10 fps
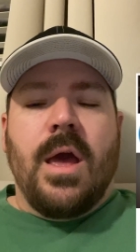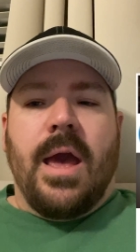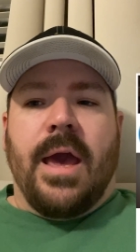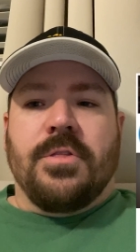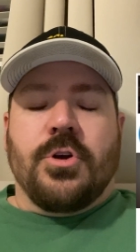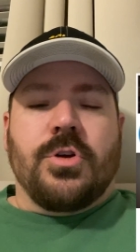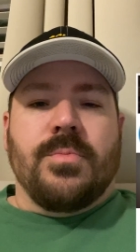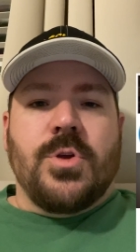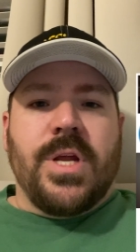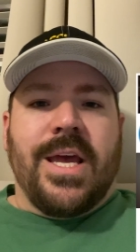and they're
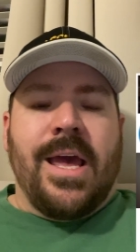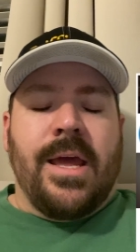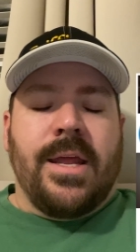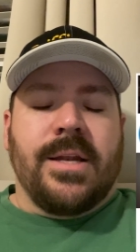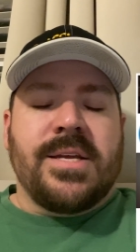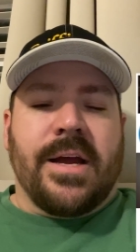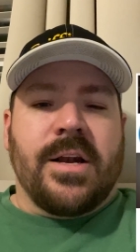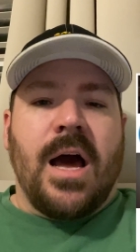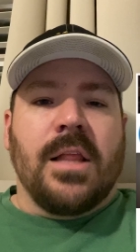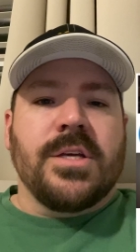communicating
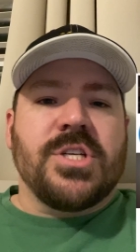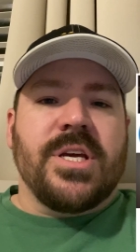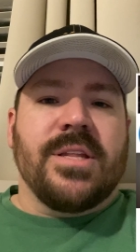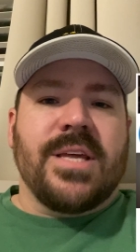technology and